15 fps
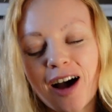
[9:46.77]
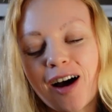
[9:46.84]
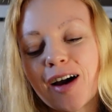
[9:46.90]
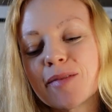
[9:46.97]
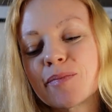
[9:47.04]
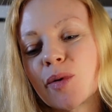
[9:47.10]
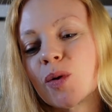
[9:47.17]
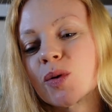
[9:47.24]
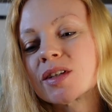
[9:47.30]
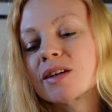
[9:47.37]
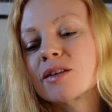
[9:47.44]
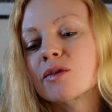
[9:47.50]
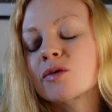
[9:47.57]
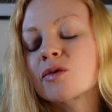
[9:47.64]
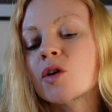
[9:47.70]
I bought
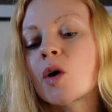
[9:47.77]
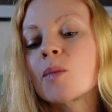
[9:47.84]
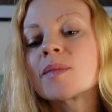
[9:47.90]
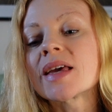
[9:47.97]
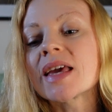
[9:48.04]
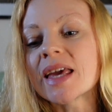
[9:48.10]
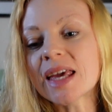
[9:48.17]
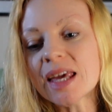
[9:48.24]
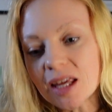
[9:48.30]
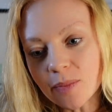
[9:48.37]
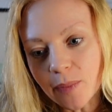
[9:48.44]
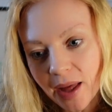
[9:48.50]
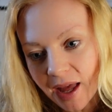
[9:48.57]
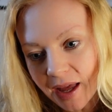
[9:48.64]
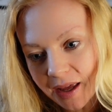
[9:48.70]
it from
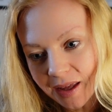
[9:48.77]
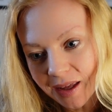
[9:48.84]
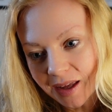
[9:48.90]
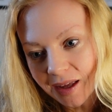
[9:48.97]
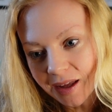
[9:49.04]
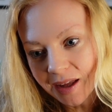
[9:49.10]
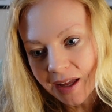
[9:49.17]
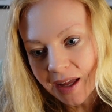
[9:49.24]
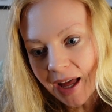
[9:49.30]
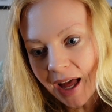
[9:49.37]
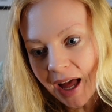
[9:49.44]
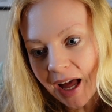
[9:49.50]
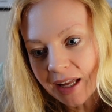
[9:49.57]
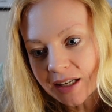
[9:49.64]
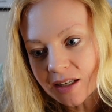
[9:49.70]
eBay
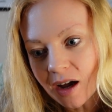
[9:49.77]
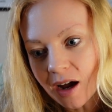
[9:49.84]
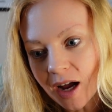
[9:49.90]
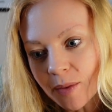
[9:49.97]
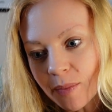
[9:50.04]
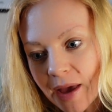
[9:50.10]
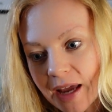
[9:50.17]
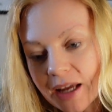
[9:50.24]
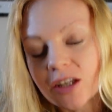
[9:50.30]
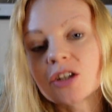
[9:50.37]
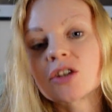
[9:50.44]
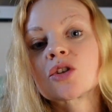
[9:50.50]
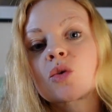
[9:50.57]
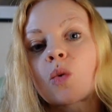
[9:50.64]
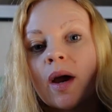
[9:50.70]
and I paid
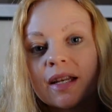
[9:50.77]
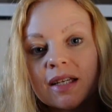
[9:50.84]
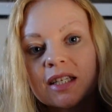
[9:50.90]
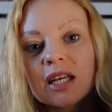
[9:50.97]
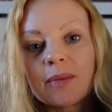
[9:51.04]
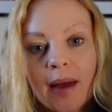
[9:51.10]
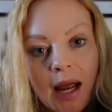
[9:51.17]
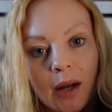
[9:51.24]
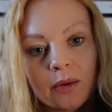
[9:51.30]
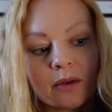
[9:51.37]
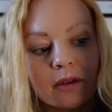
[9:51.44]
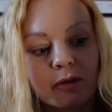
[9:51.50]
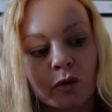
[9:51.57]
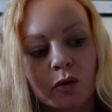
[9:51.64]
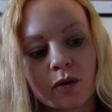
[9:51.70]

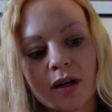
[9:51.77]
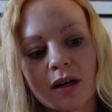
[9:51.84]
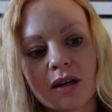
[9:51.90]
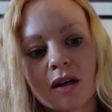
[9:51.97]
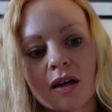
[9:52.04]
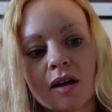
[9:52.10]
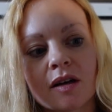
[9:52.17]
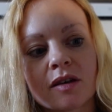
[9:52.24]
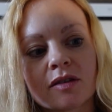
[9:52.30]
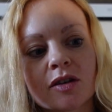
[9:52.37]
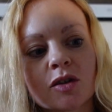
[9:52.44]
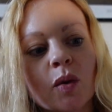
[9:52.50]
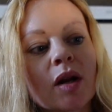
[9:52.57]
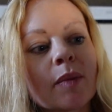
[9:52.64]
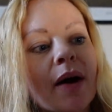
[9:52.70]
£20 for it. So
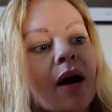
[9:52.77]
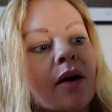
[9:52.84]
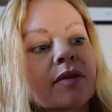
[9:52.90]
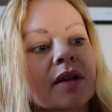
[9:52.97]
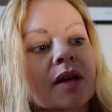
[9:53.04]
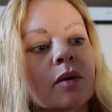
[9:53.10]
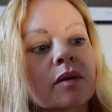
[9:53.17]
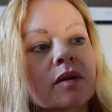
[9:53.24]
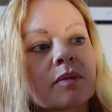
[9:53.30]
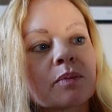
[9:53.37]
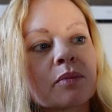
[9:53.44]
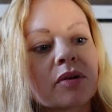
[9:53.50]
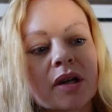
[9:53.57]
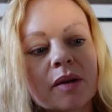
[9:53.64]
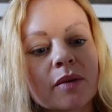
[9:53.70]
£20, it was
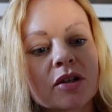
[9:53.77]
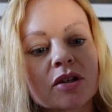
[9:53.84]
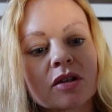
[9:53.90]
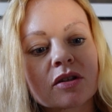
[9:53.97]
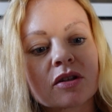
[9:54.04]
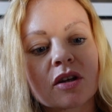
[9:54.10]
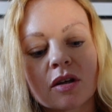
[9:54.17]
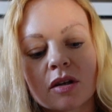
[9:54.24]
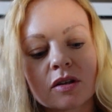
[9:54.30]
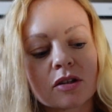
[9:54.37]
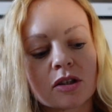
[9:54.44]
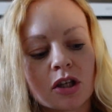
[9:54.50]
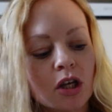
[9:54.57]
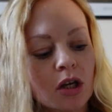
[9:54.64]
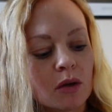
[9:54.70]
pretty much as good as
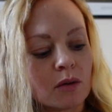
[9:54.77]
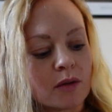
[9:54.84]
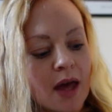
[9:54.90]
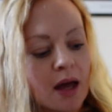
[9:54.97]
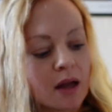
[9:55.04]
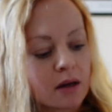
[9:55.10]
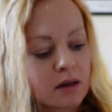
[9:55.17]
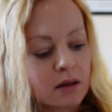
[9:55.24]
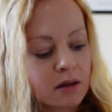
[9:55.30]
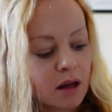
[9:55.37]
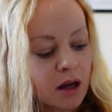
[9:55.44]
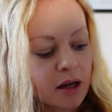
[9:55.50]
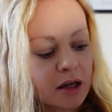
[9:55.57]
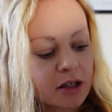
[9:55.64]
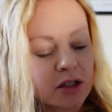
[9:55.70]
new then.
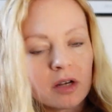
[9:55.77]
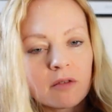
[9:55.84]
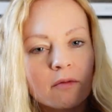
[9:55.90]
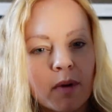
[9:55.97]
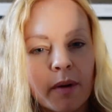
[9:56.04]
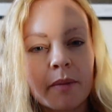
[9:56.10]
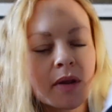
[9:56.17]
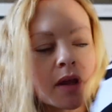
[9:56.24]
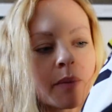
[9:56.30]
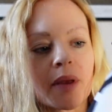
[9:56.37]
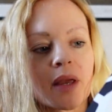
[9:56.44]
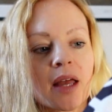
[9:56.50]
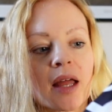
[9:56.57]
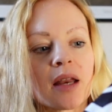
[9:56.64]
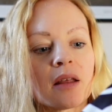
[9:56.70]
Like, I don't remember there
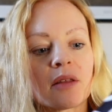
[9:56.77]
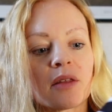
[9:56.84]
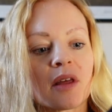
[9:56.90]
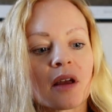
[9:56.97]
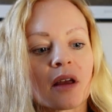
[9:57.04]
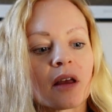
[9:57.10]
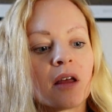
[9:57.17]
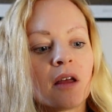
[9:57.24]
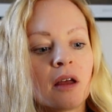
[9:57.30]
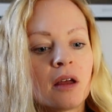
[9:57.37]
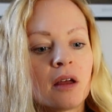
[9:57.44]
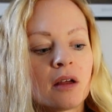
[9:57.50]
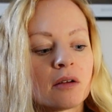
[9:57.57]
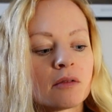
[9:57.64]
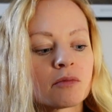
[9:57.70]
being anything
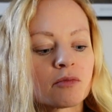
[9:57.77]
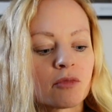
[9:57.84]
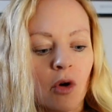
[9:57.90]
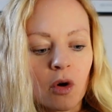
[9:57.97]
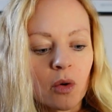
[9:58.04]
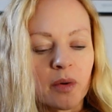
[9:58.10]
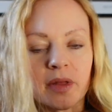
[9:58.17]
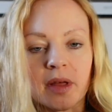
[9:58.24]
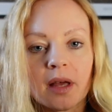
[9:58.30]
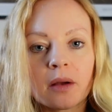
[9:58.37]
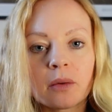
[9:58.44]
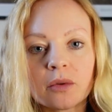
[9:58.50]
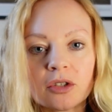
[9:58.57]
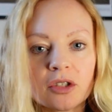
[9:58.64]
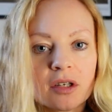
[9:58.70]
wrong with it.
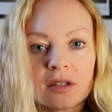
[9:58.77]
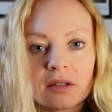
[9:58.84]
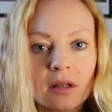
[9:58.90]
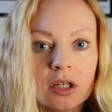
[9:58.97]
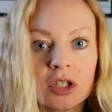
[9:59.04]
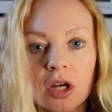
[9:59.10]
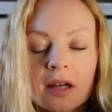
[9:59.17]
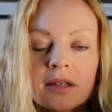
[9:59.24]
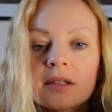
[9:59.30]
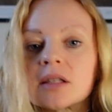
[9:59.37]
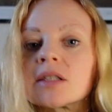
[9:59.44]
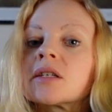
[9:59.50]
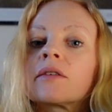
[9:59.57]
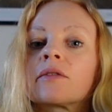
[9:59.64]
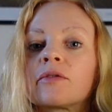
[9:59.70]
It was just a jersey
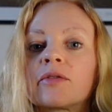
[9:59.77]
that didn't